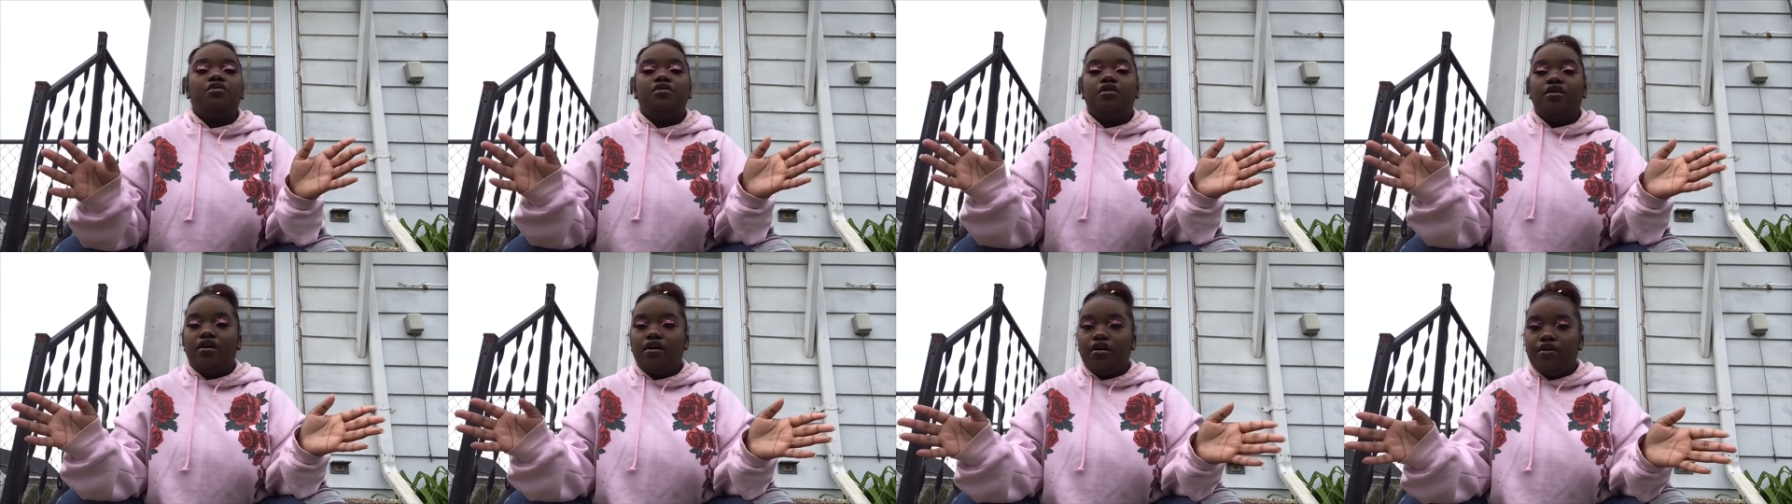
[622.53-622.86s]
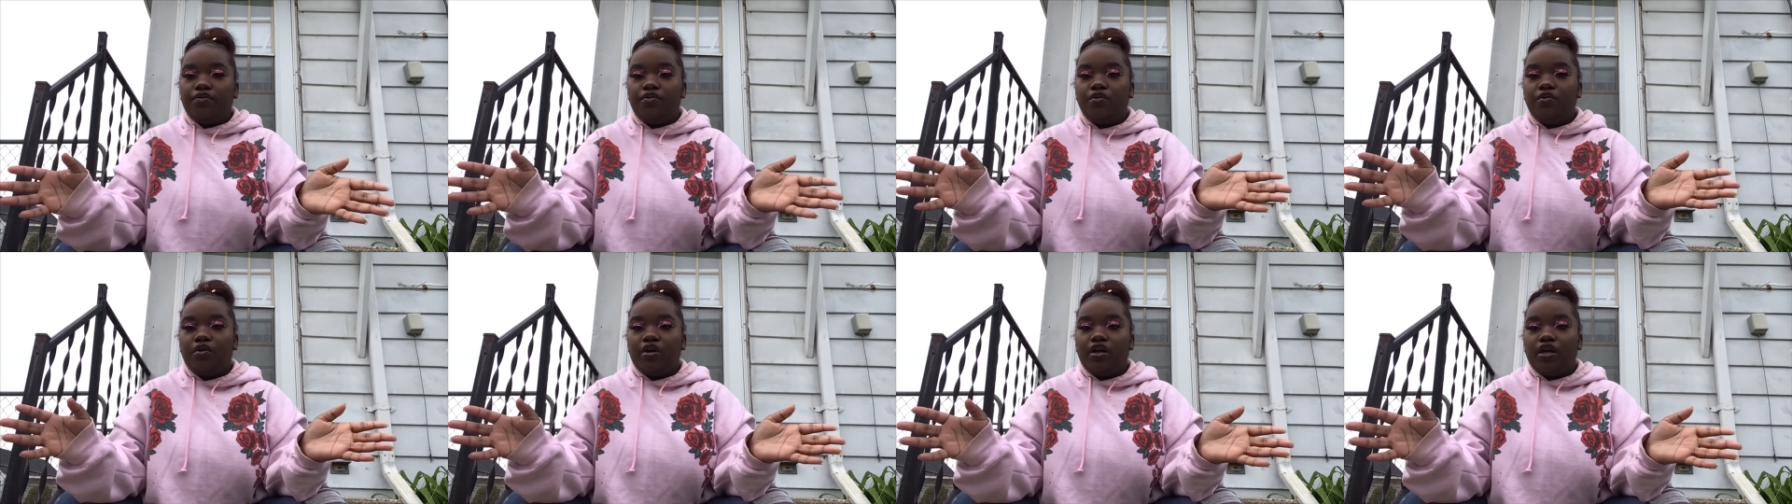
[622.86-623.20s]

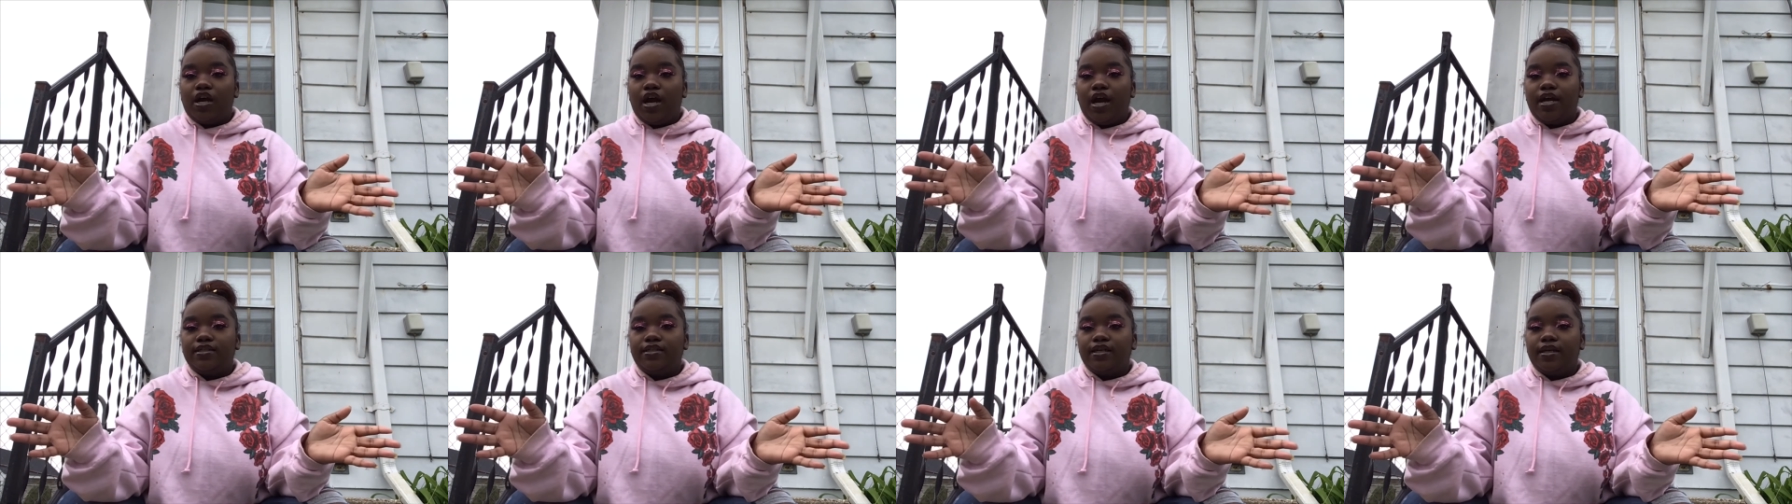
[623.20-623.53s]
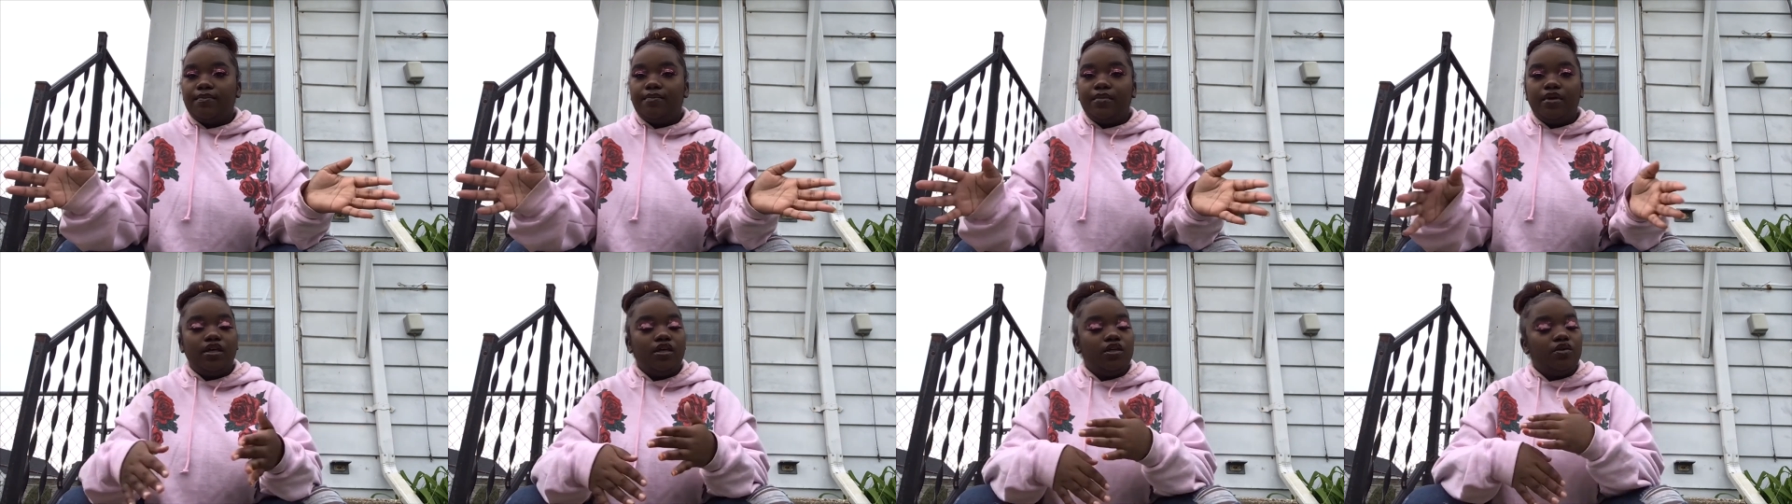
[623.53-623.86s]
So if you
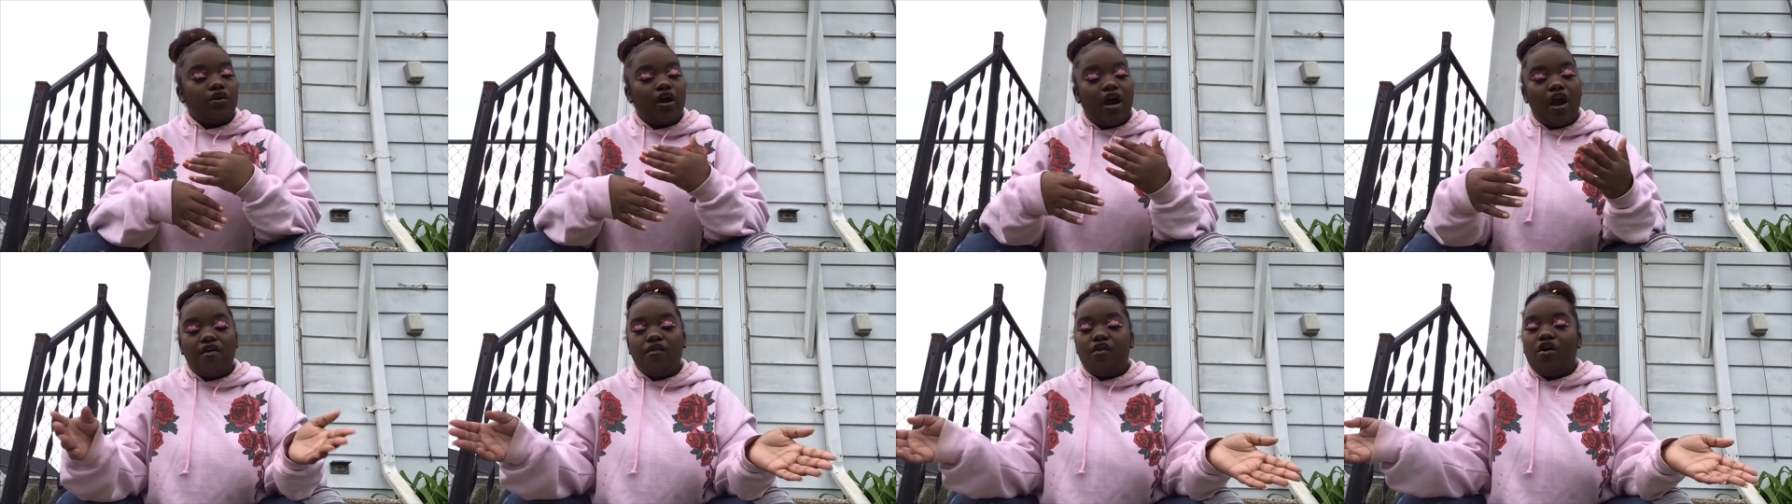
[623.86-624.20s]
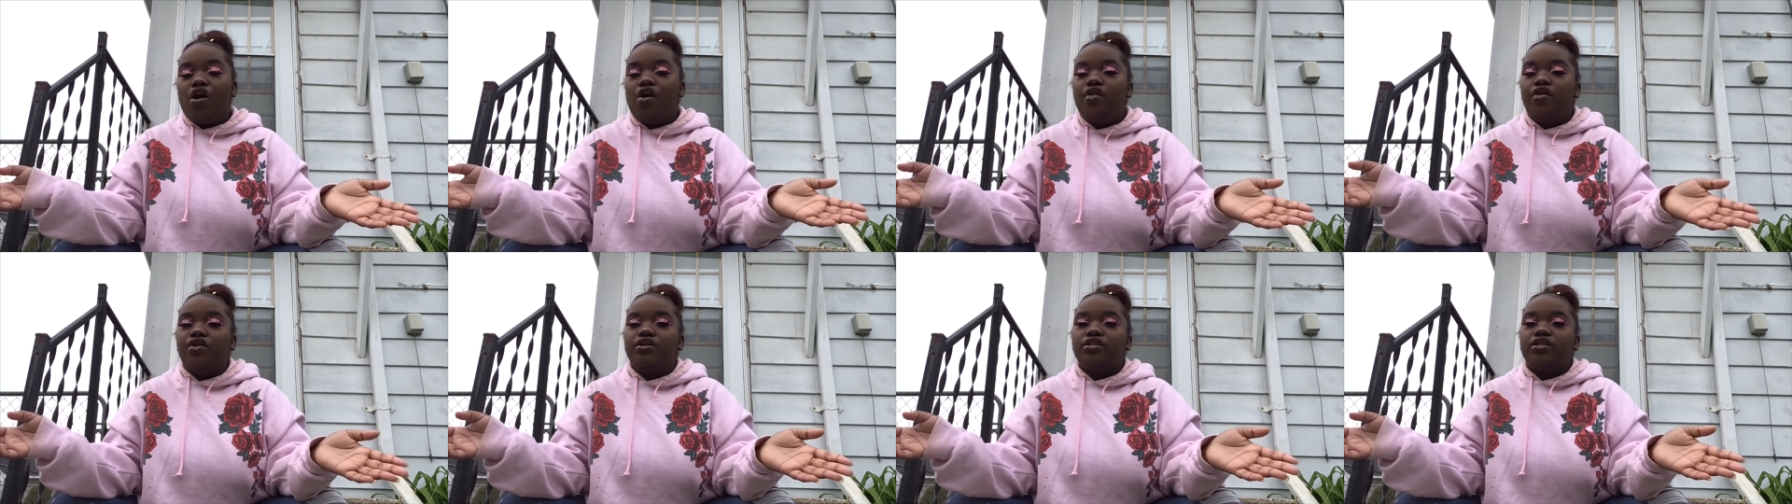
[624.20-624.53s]
want to contact
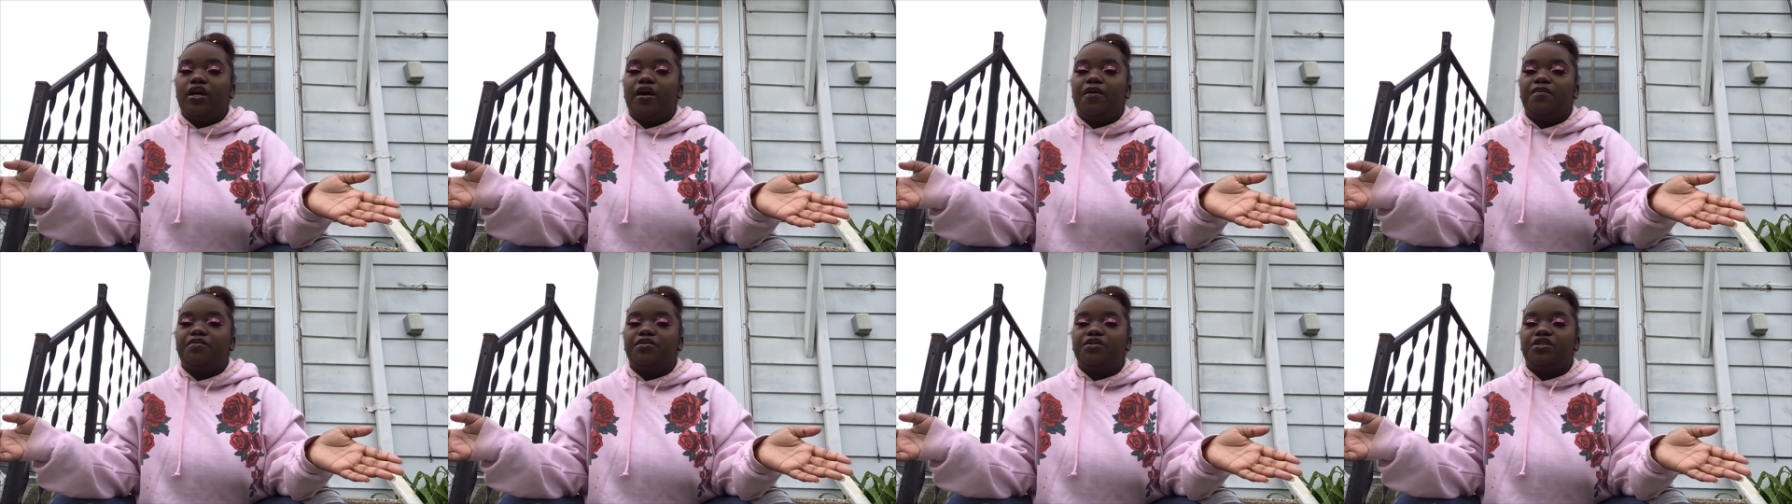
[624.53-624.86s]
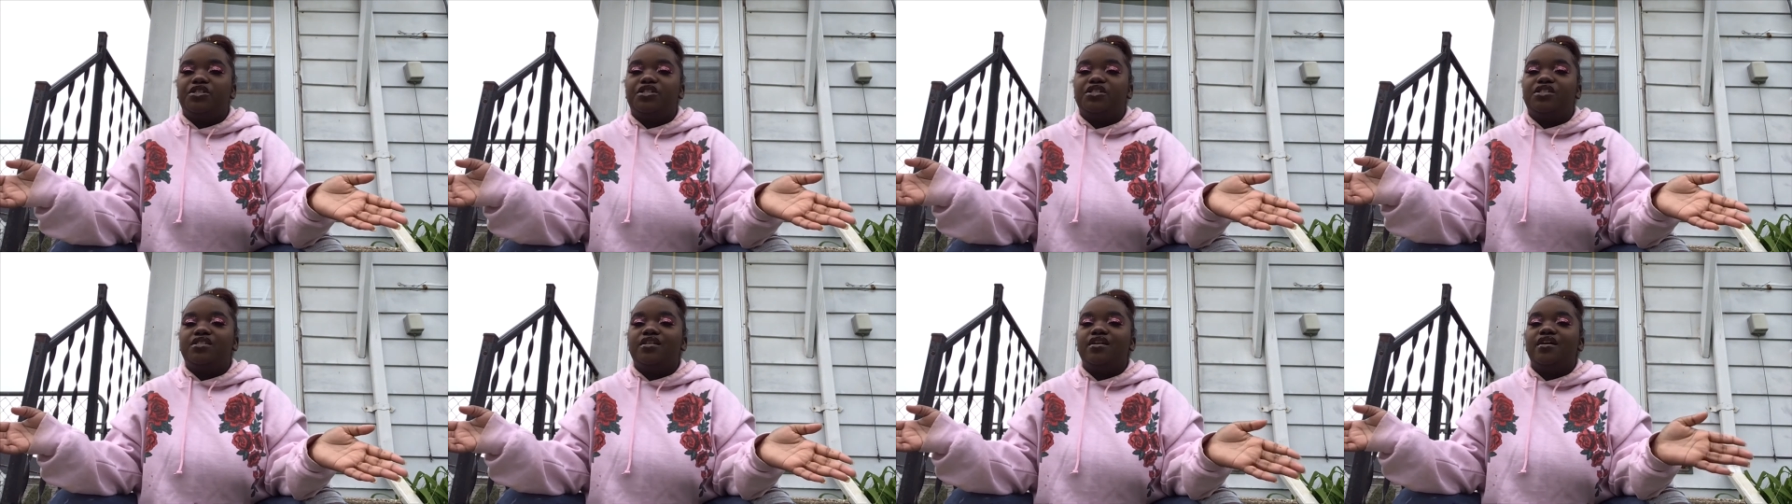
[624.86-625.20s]
me, you have all
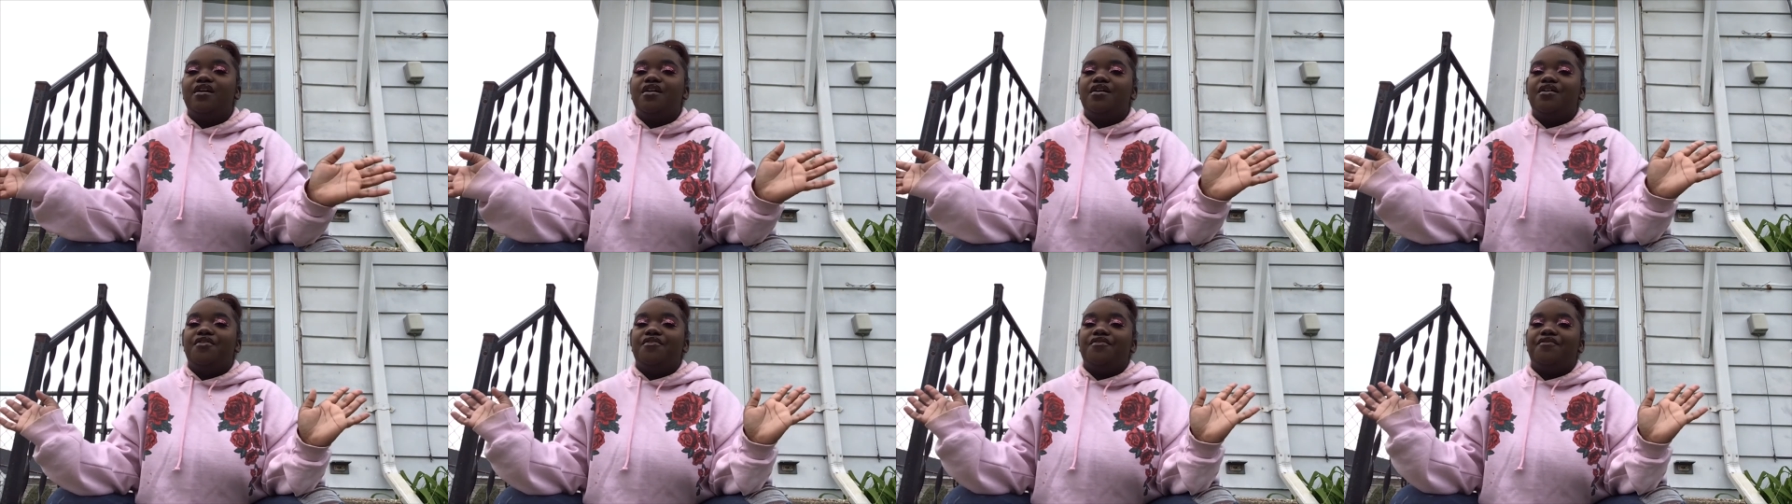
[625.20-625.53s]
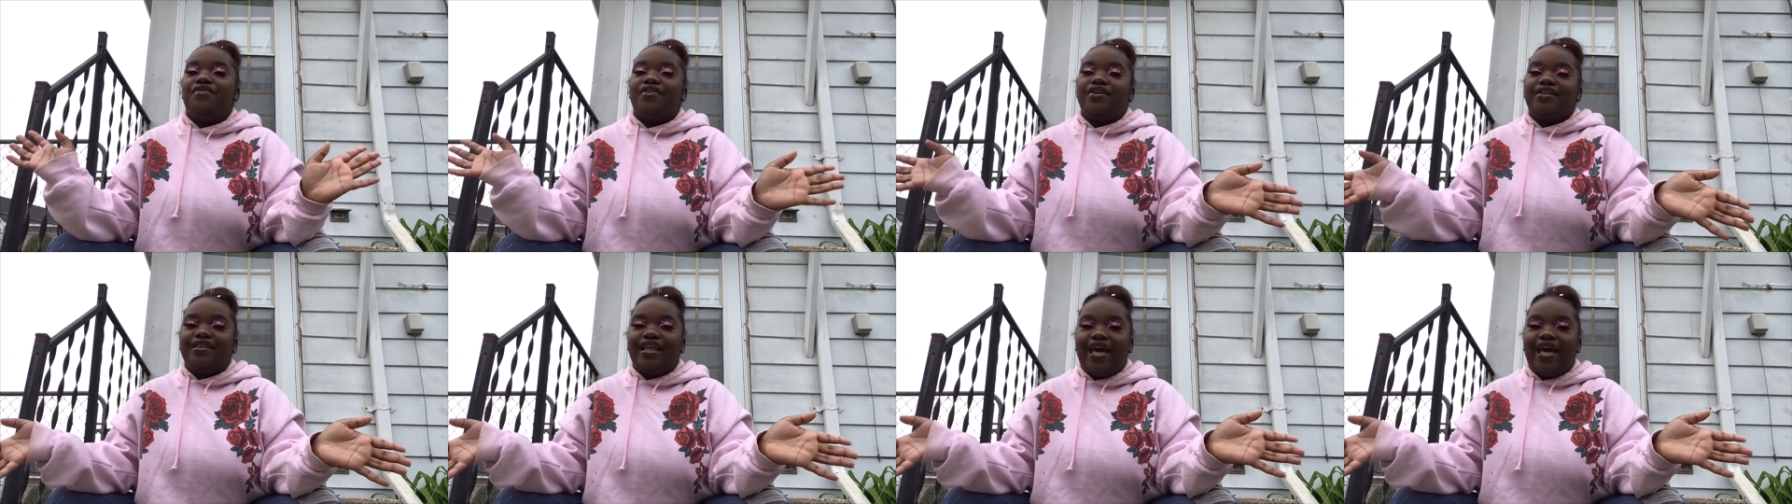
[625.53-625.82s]
those options